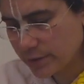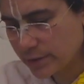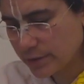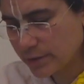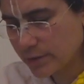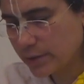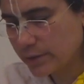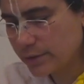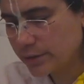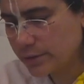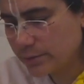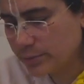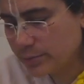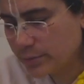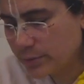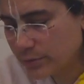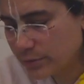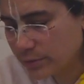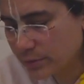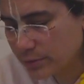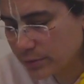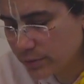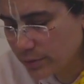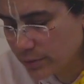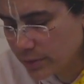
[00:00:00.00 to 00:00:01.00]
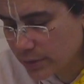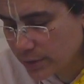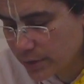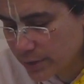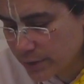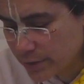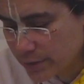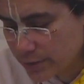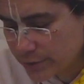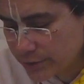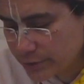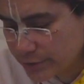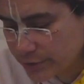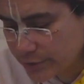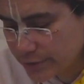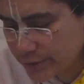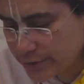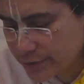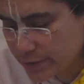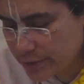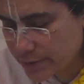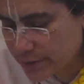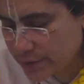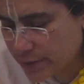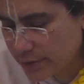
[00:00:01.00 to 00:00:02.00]
naribo. Sri
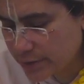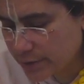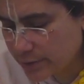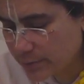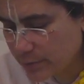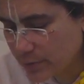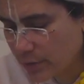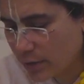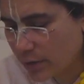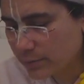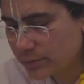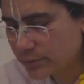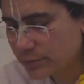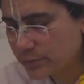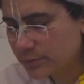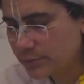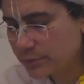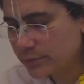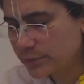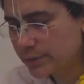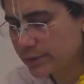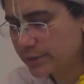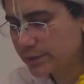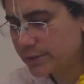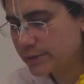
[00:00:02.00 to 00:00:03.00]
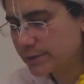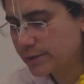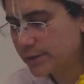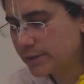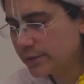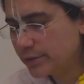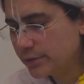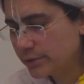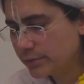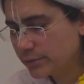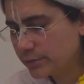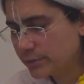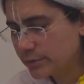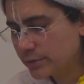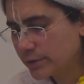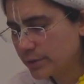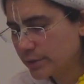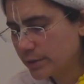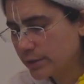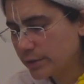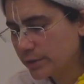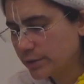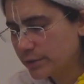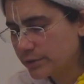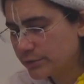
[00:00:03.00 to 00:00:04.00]
Chaitanya Mahaprabhu continued,
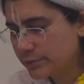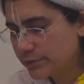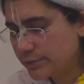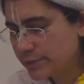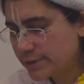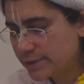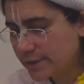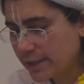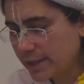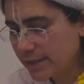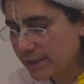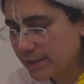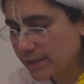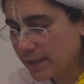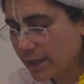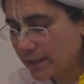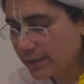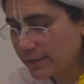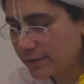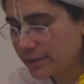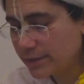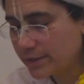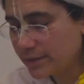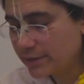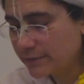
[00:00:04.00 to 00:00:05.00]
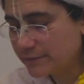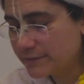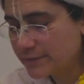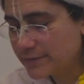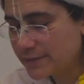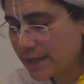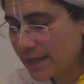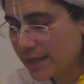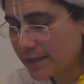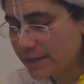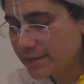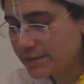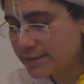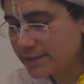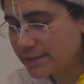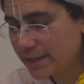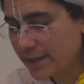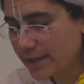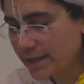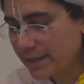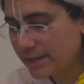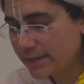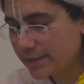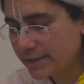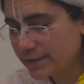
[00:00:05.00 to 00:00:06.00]
to say nothing of 10
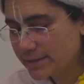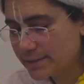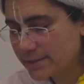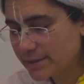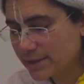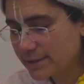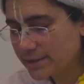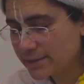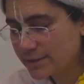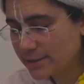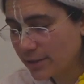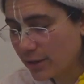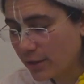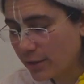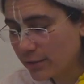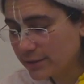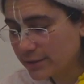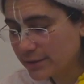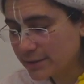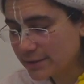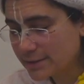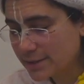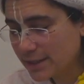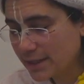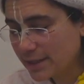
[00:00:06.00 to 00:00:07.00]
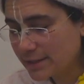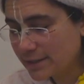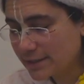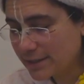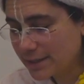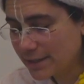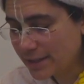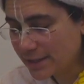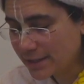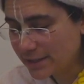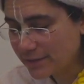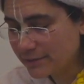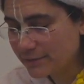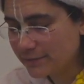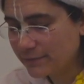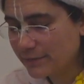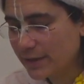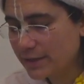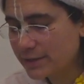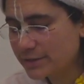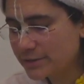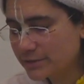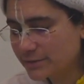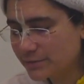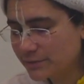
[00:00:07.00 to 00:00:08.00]
days, as long as I live,
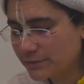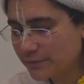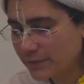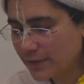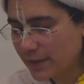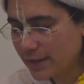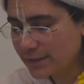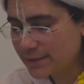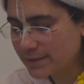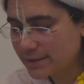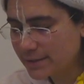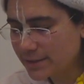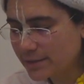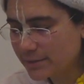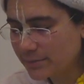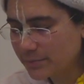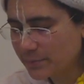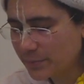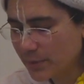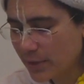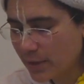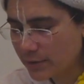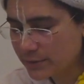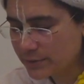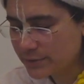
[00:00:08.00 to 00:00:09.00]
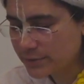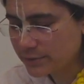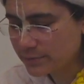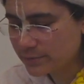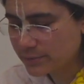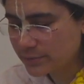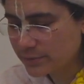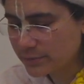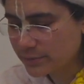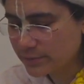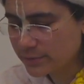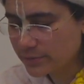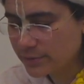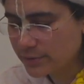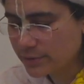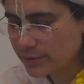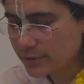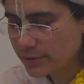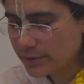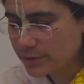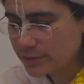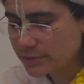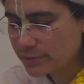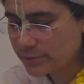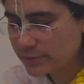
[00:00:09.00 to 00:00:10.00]
I shall find it impossible
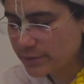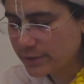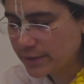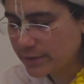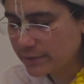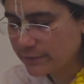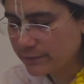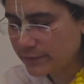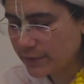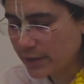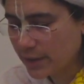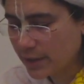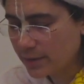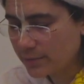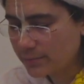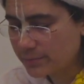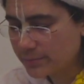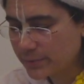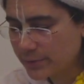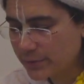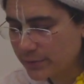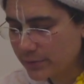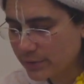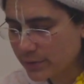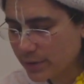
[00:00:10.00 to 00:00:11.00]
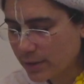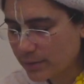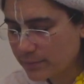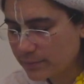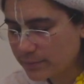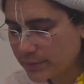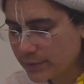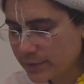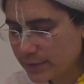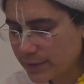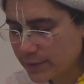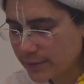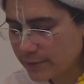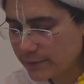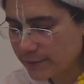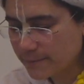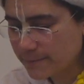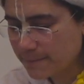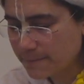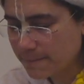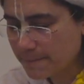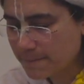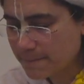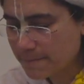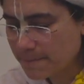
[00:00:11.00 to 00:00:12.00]
to give up your company.
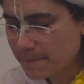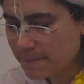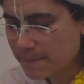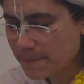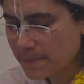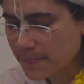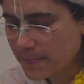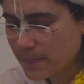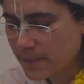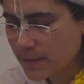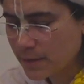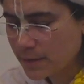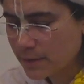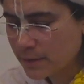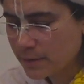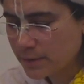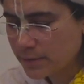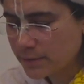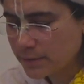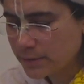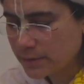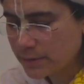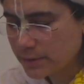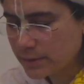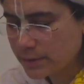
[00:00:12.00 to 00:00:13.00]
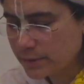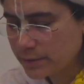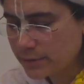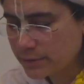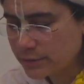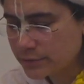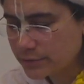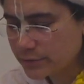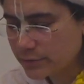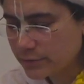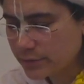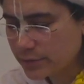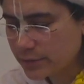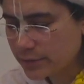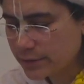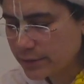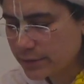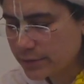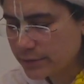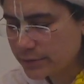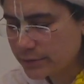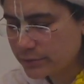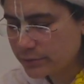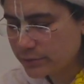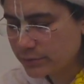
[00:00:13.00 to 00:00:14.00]

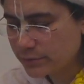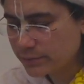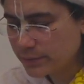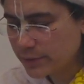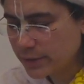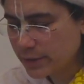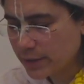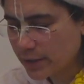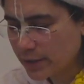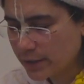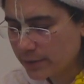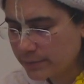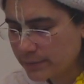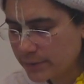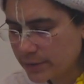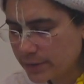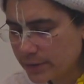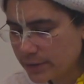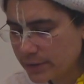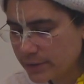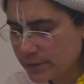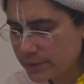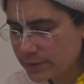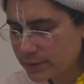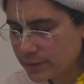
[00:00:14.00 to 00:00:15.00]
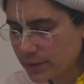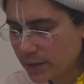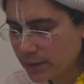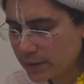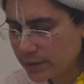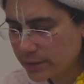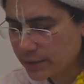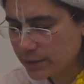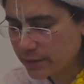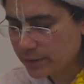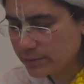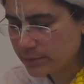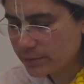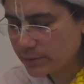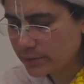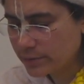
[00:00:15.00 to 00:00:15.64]
Nilachole tumi ami takibo